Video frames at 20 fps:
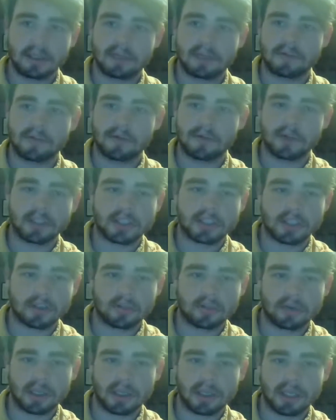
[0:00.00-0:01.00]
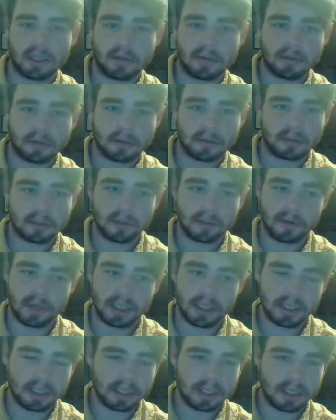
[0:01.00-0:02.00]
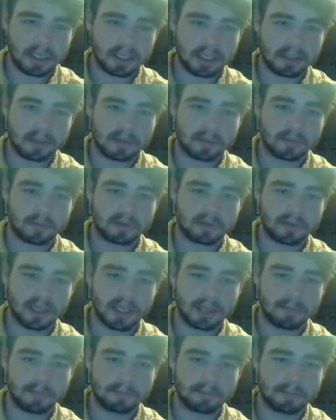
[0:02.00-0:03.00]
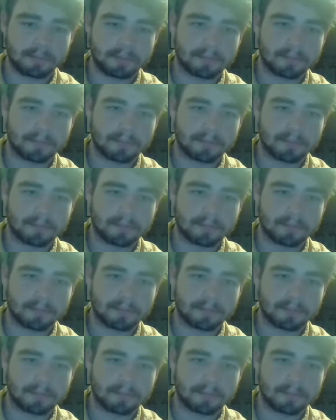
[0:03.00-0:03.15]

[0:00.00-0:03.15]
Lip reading: If you're watching this right now, go ahead and like and subscribe.